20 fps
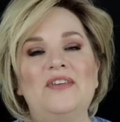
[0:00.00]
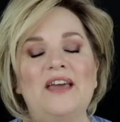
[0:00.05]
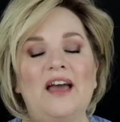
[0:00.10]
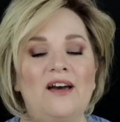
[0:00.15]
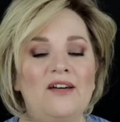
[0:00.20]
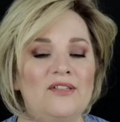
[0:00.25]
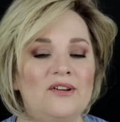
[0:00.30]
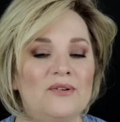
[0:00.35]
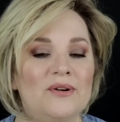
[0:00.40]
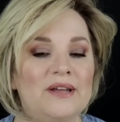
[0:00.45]
the
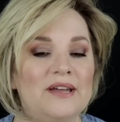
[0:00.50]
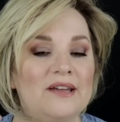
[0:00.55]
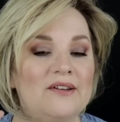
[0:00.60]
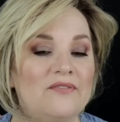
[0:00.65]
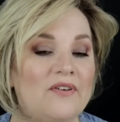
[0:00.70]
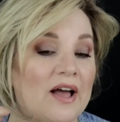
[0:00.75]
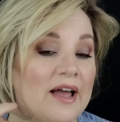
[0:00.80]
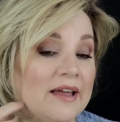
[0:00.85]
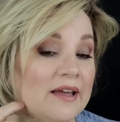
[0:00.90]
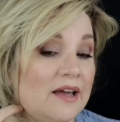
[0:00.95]
other
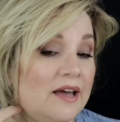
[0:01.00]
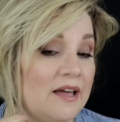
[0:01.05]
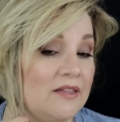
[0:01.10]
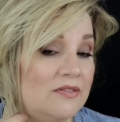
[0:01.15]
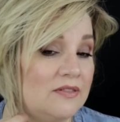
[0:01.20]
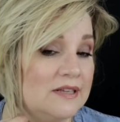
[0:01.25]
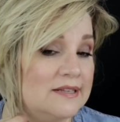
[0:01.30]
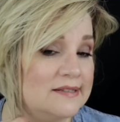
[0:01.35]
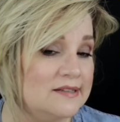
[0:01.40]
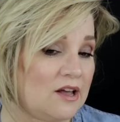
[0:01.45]
Eve, I
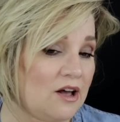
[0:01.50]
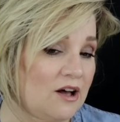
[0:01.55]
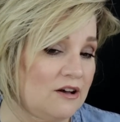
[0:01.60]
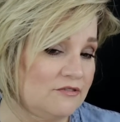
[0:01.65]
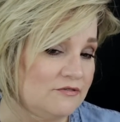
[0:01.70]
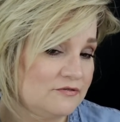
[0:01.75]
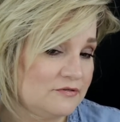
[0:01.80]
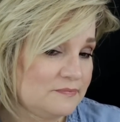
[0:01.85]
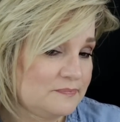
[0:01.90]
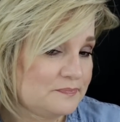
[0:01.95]
cut this
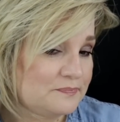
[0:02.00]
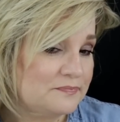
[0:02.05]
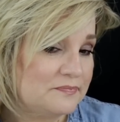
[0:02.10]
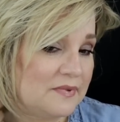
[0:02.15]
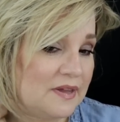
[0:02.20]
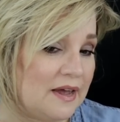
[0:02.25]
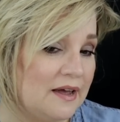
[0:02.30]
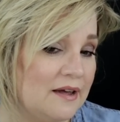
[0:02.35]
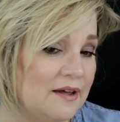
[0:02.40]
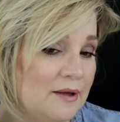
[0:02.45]
off.
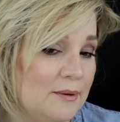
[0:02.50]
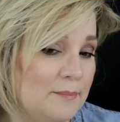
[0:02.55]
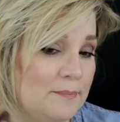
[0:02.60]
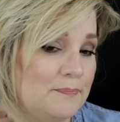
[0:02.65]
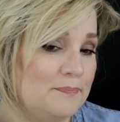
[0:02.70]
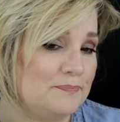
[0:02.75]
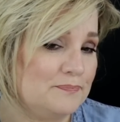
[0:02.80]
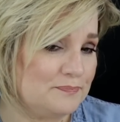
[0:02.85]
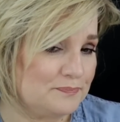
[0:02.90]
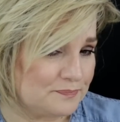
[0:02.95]

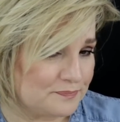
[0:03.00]
Um,